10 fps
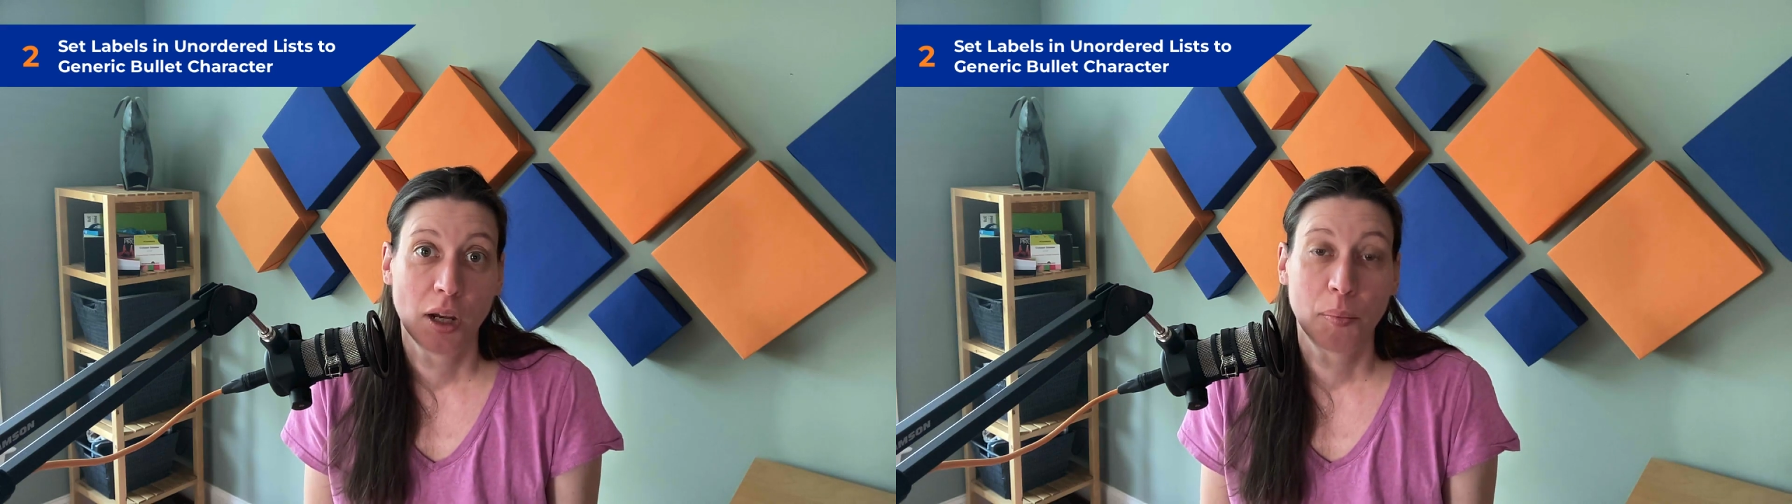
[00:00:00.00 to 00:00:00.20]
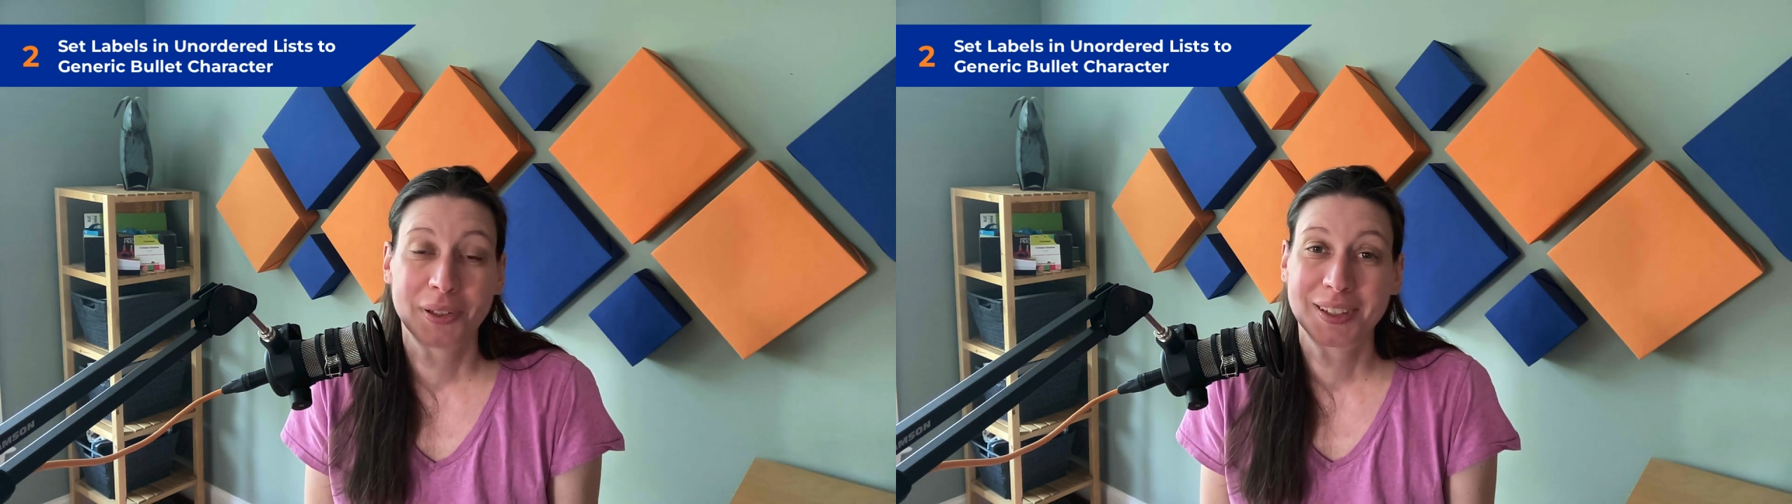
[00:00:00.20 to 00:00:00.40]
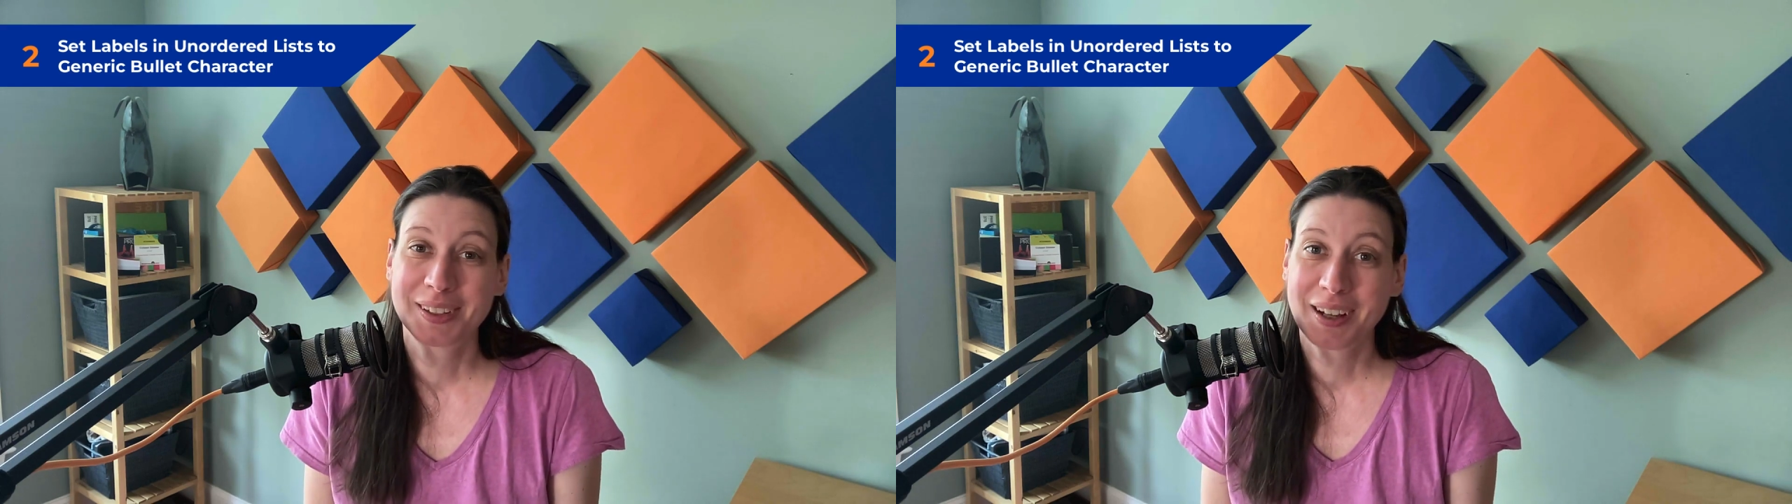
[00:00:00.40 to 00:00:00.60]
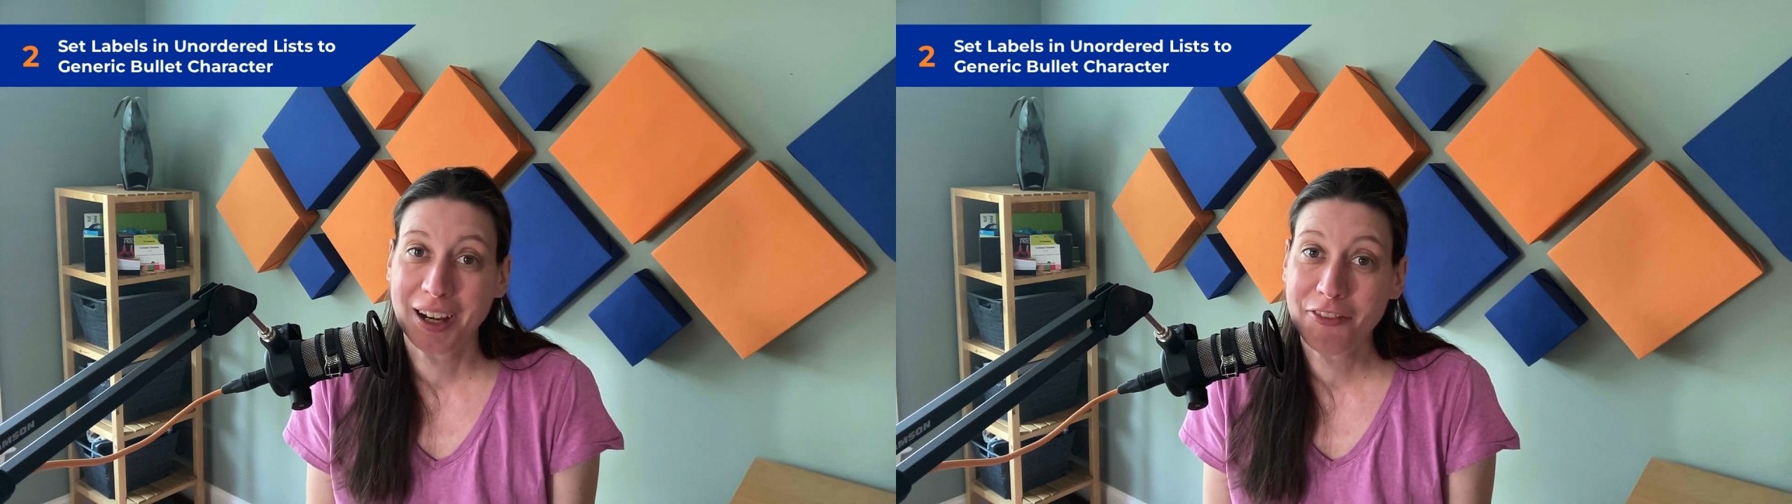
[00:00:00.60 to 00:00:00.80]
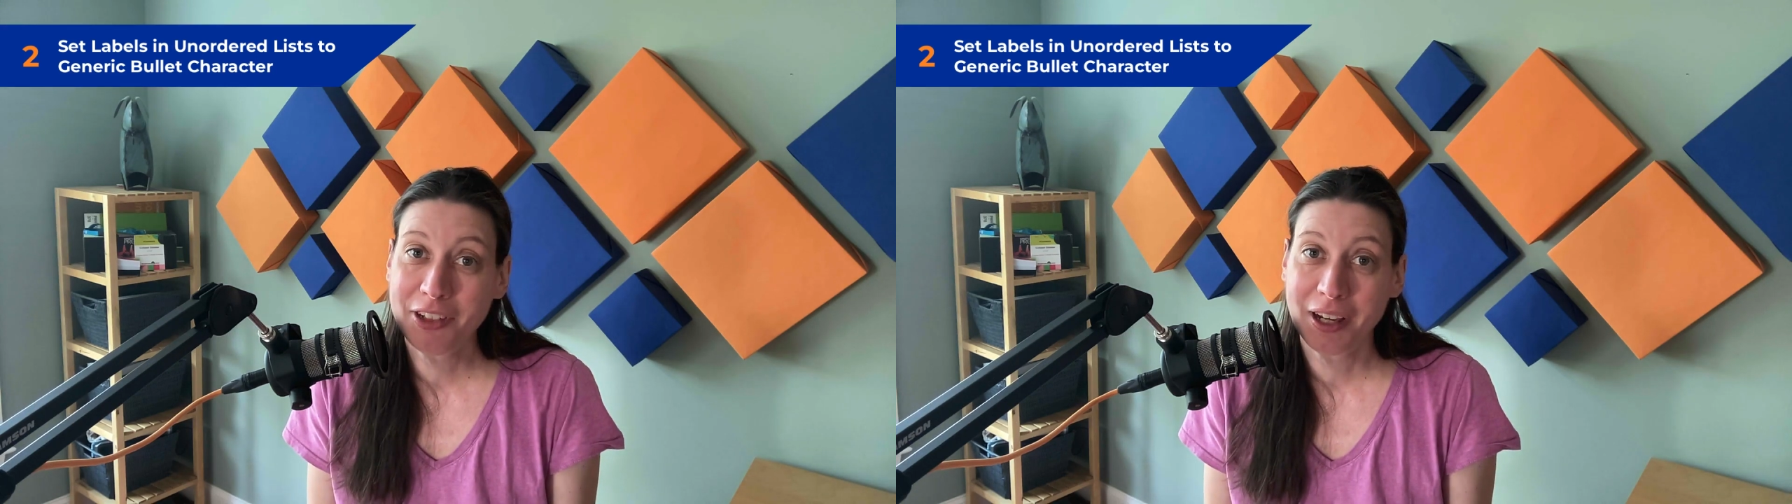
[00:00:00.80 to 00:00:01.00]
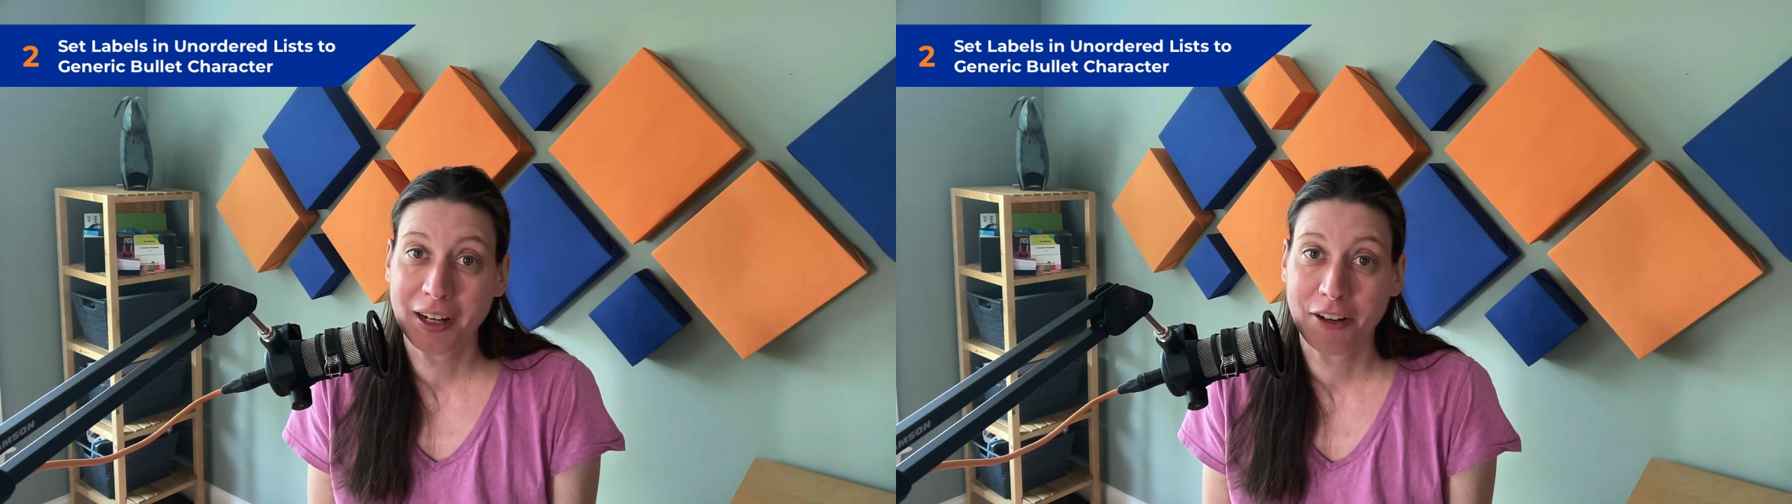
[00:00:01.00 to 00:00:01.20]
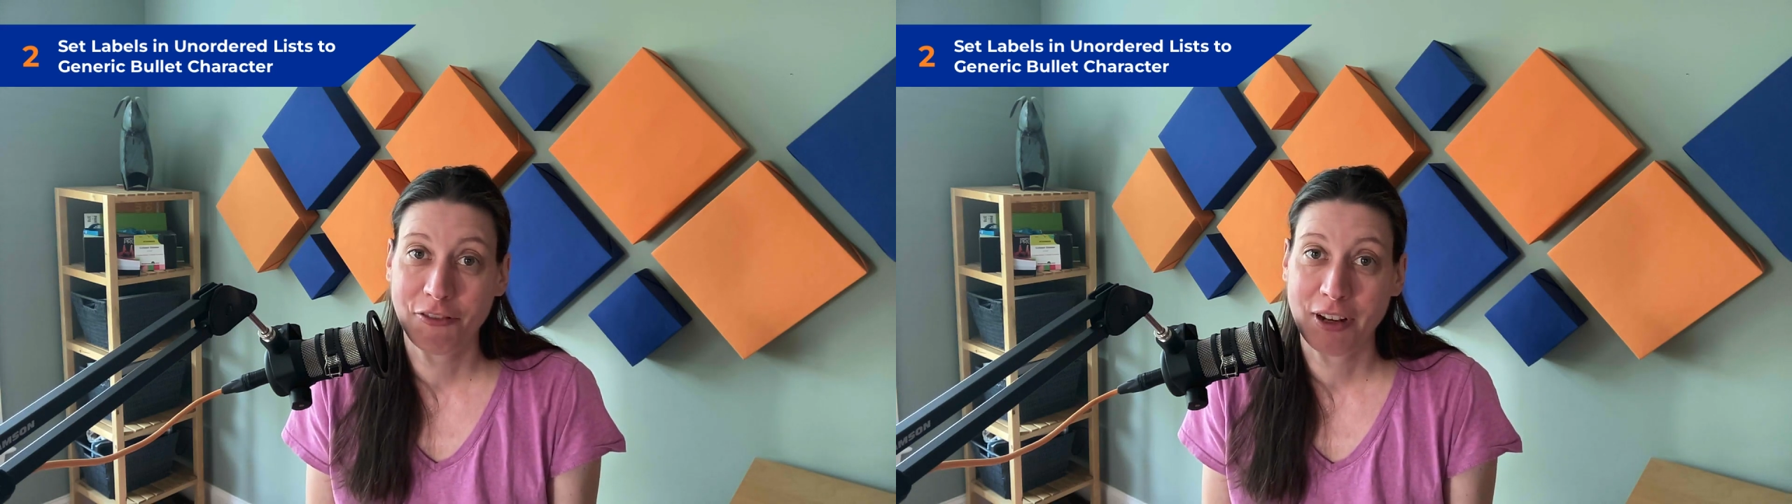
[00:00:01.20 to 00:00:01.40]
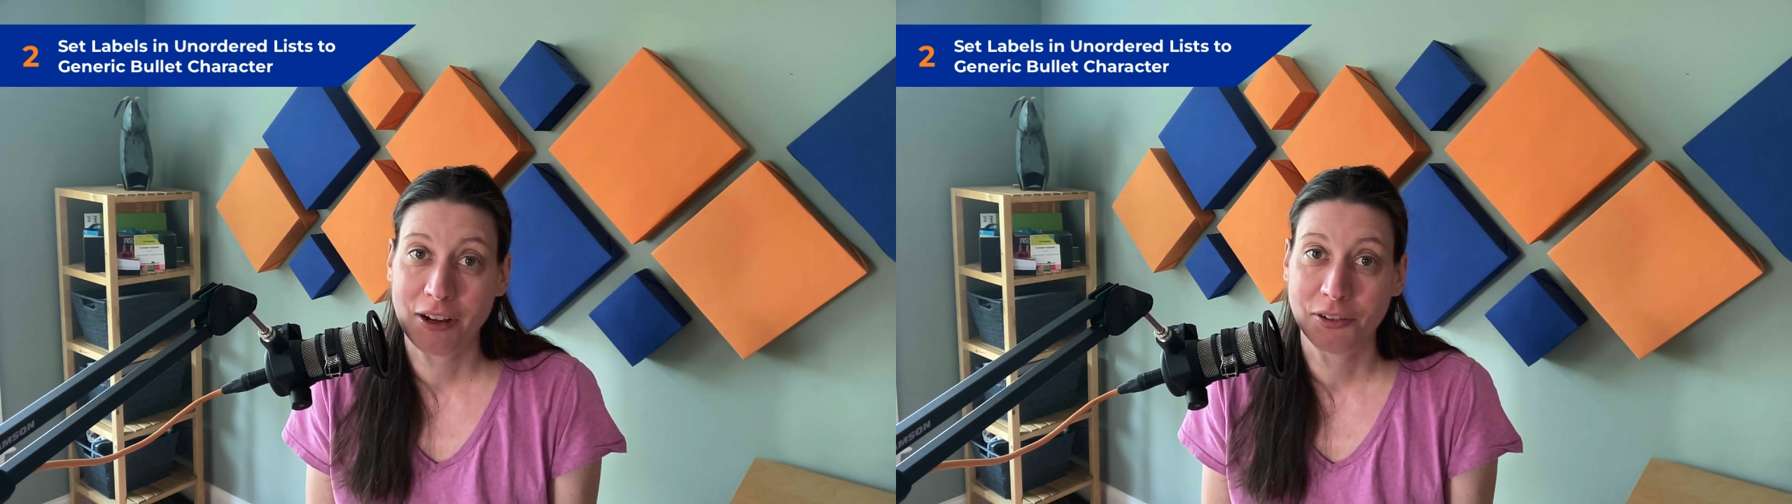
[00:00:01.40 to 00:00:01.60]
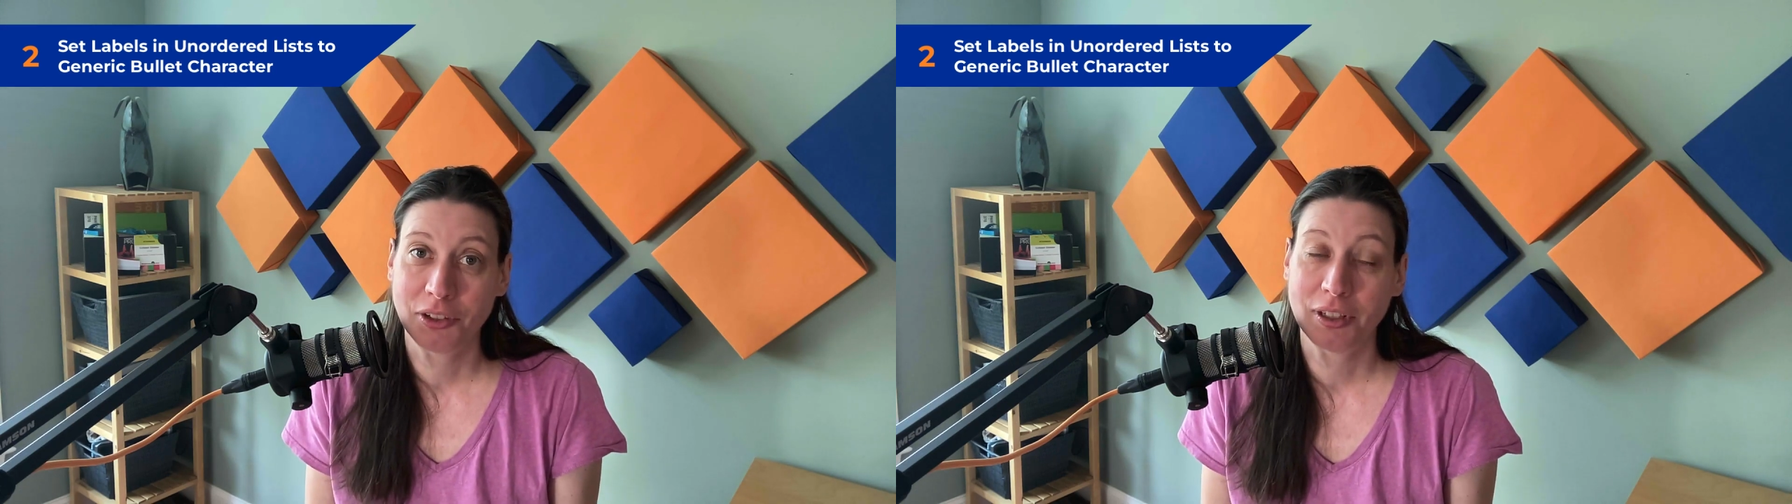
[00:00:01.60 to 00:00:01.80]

But the caveat I found,